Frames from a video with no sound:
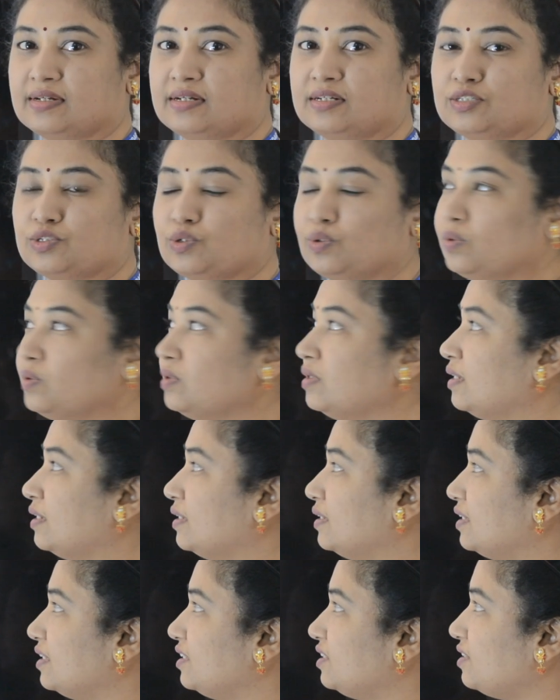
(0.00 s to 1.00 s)
So
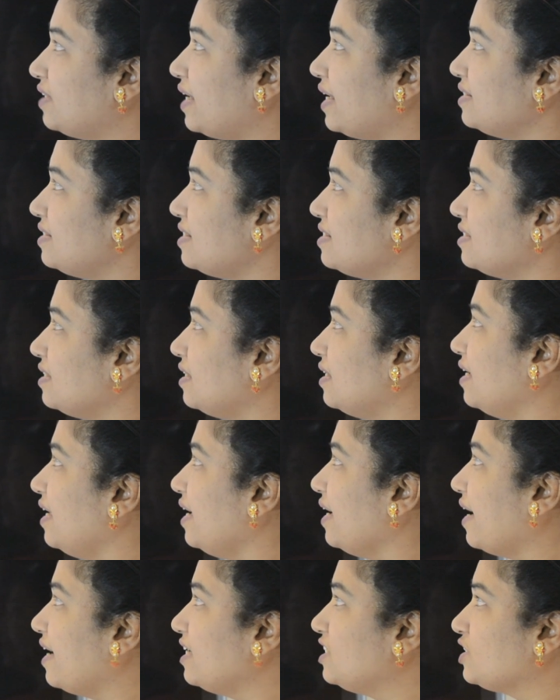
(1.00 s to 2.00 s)
the transistor
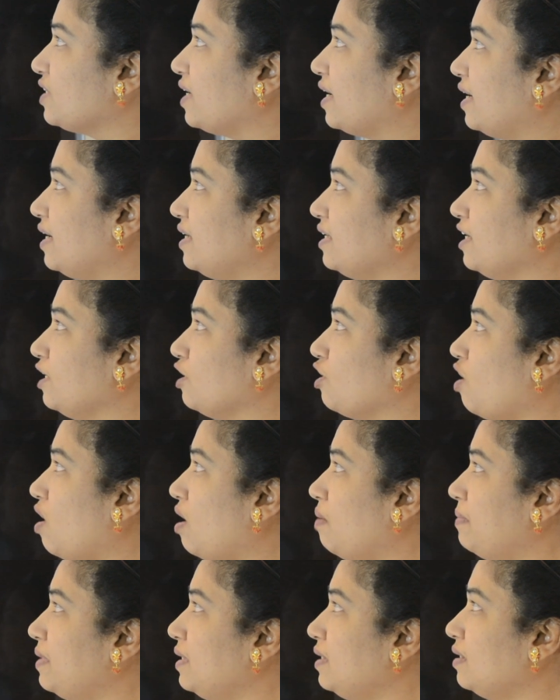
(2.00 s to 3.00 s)
leakage current in
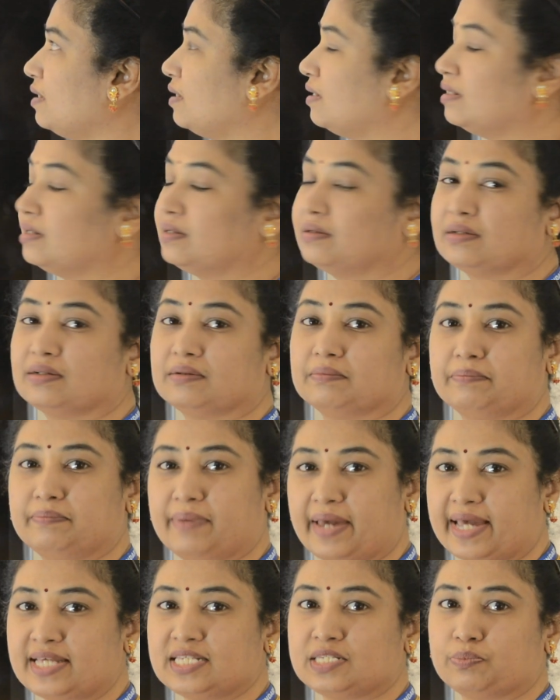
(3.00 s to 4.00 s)
common
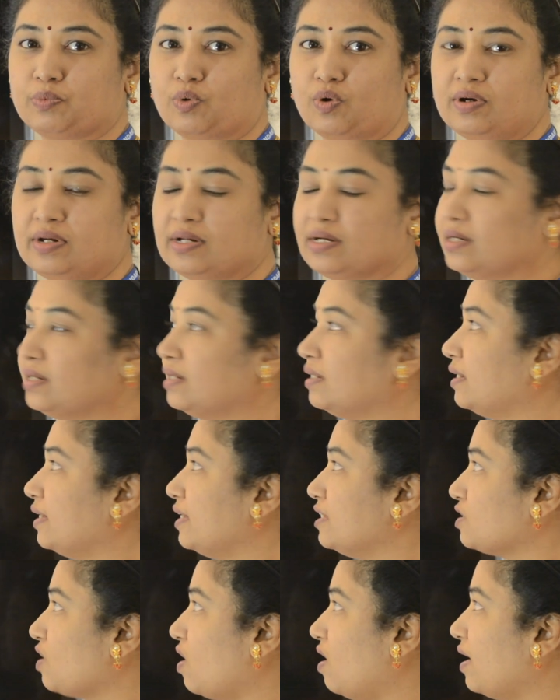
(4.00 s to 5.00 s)
base mode
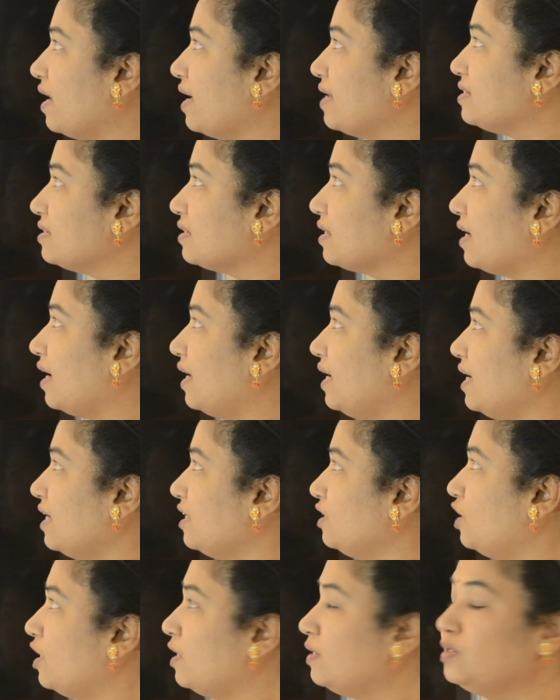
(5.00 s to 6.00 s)
is called as
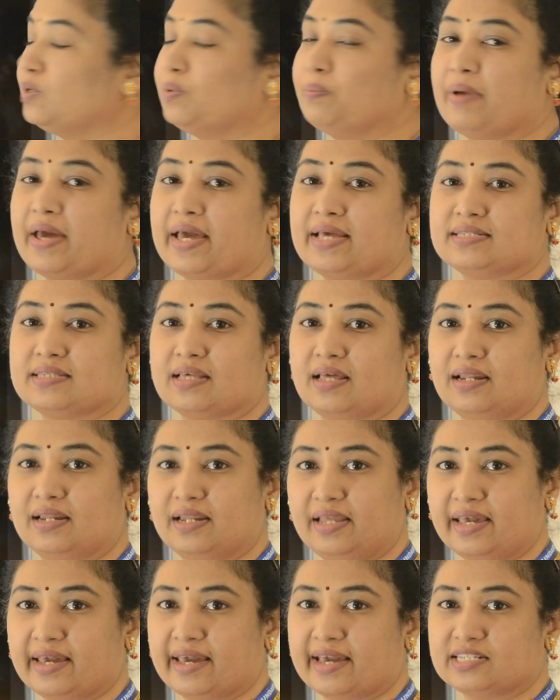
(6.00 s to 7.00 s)
collector to base
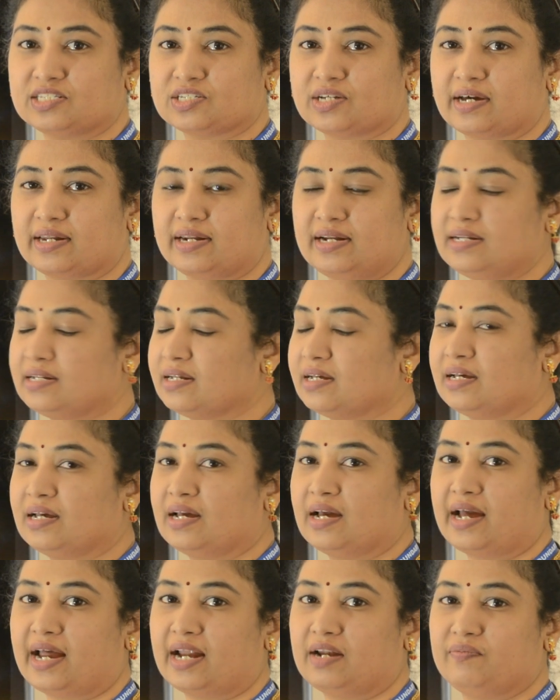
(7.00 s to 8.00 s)
leakage current,
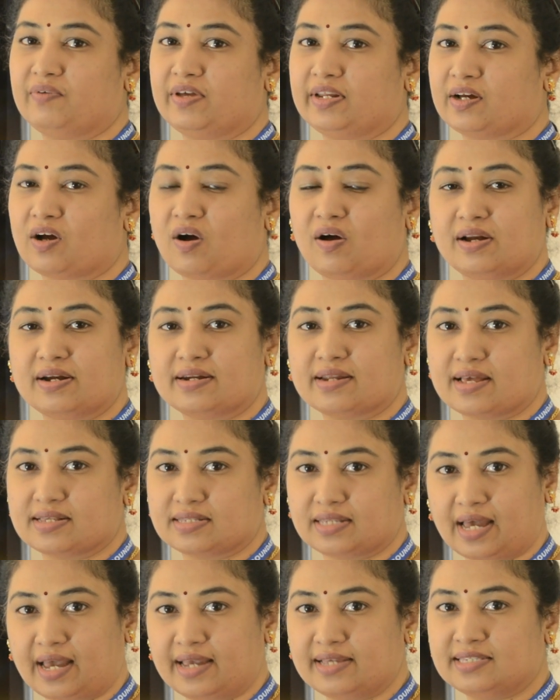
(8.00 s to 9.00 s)
and we call it
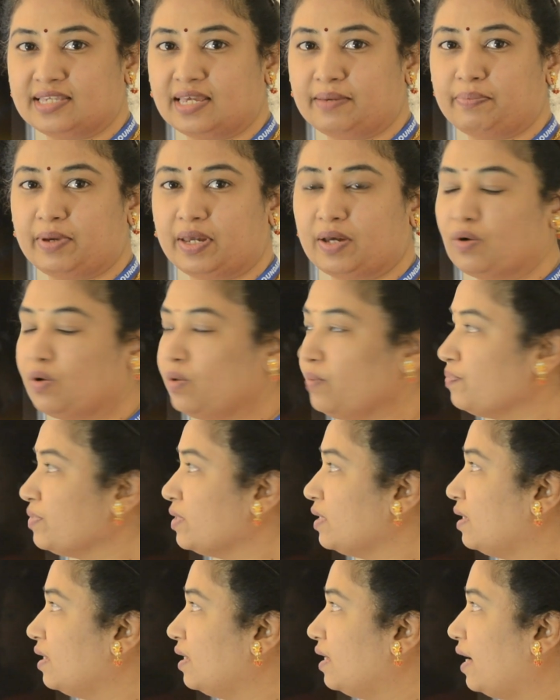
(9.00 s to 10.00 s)
as ICBO.
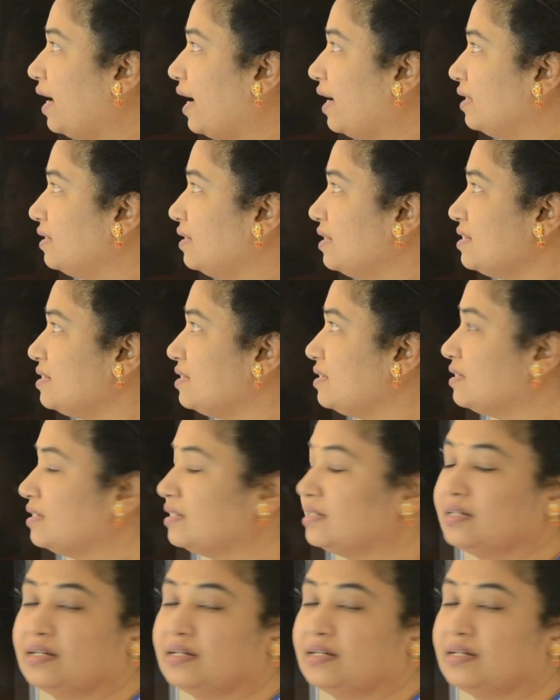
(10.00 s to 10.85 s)
And this